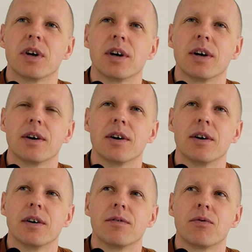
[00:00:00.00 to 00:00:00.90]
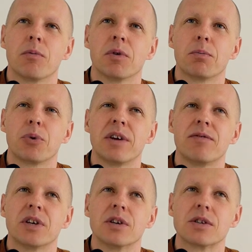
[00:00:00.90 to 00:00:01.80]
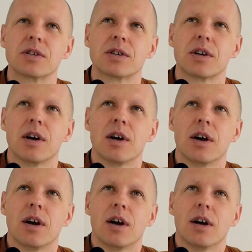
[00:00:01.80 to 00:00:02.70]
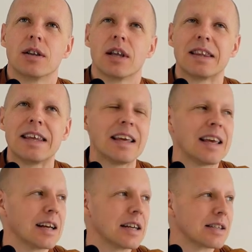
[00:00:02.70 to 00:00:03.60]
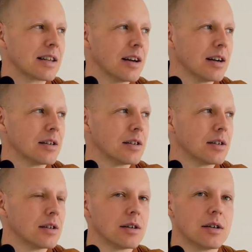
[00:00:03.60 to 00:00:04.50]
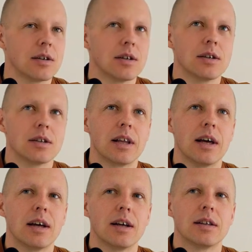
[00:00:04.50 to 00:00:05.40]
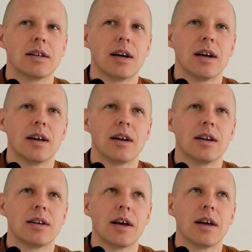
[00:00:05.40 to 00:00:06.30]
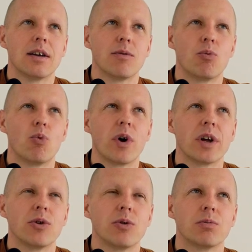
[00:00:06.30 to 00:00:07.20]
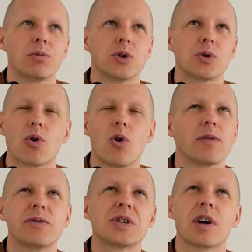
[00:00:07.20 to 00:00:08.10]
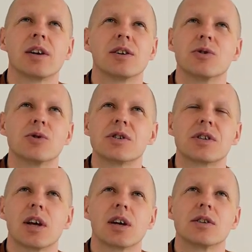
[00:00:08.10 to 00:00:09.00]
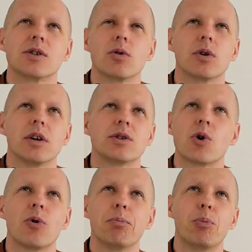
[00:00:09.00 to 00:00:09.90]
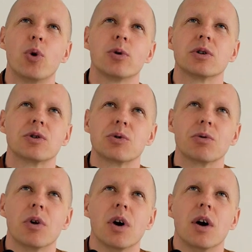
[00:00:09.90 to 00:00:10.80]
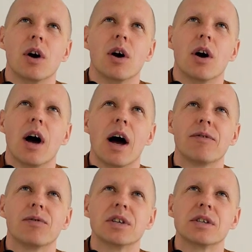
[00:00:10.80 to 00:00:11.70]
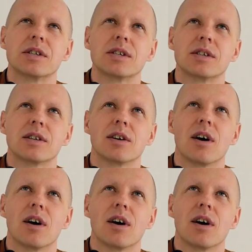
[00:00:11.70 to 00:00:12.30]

the from the previous. The thinking is there. The the the where you use all of a sudden you just think it's so it's so important to have this